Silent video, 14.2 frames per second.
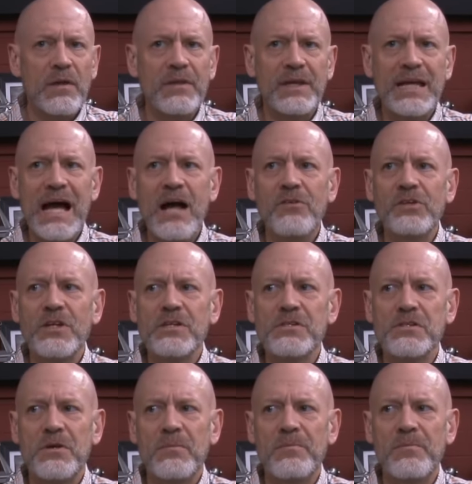the
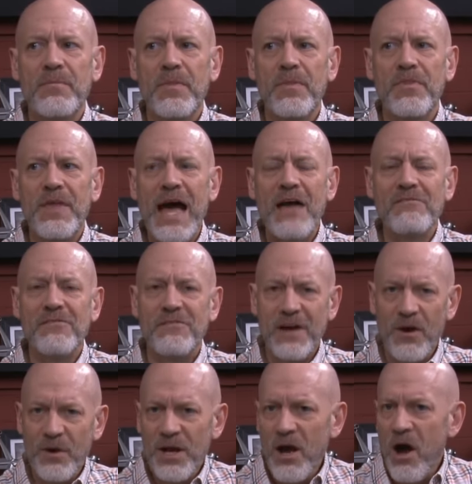Calvinism that
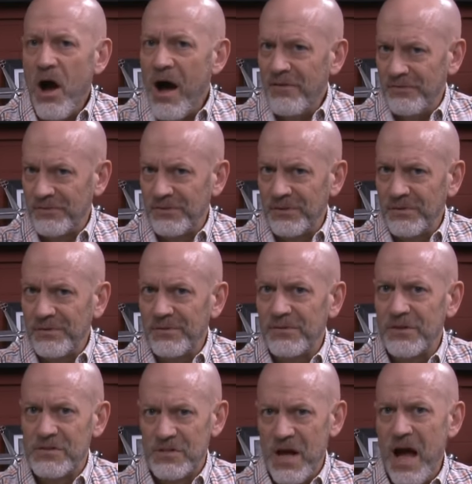very often
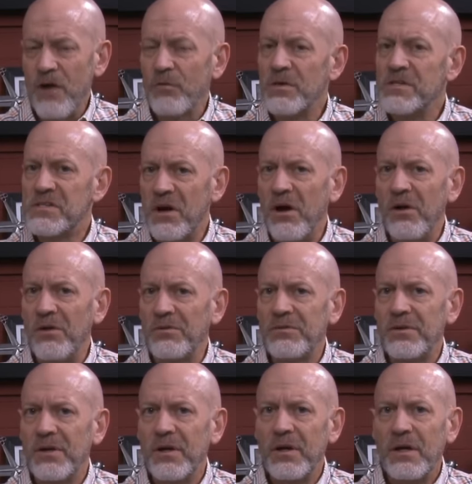does not
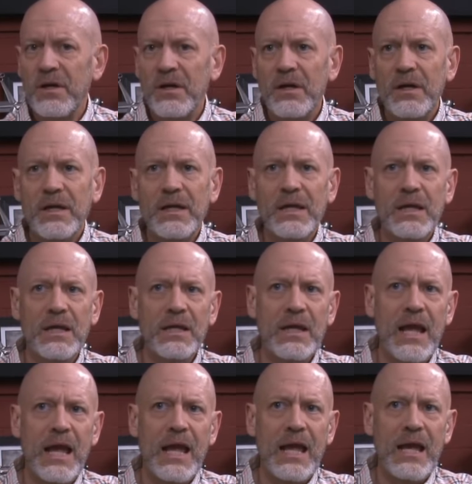result in
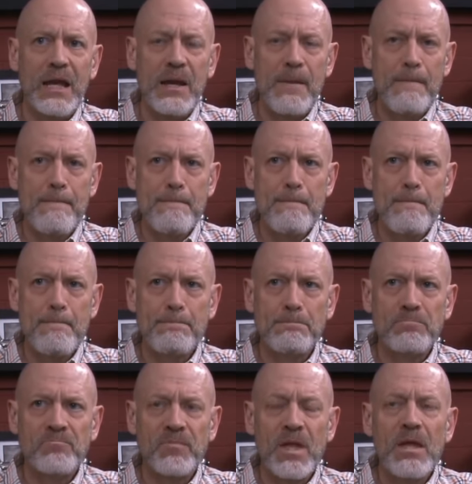a
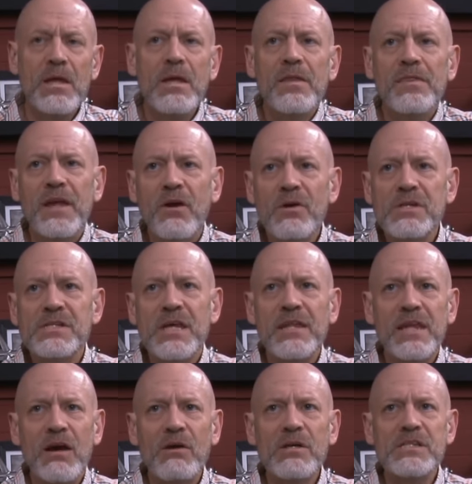there is
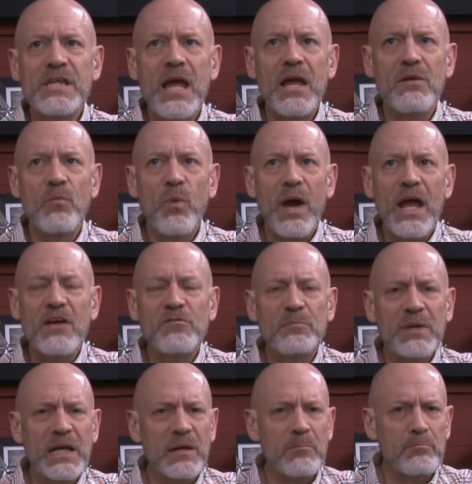there is a way of
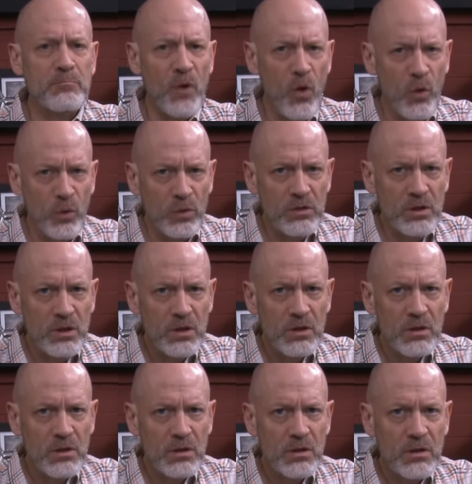being bold
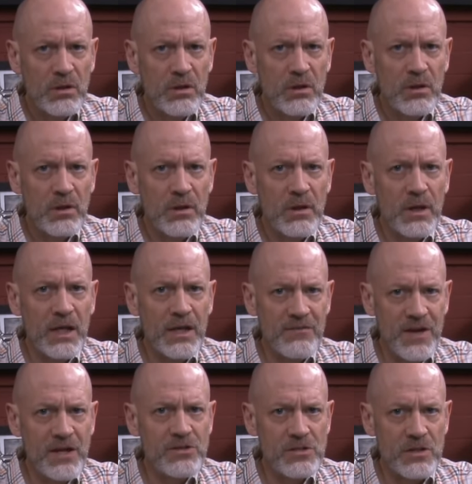in
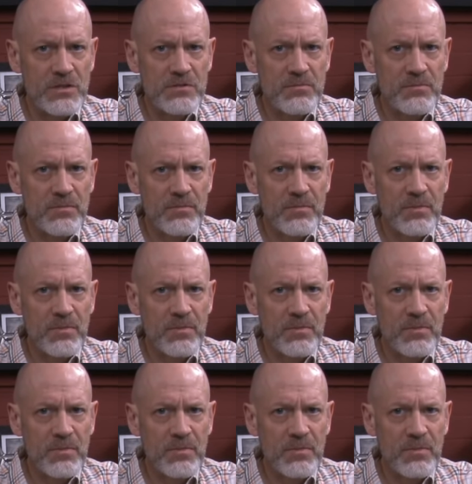evangelism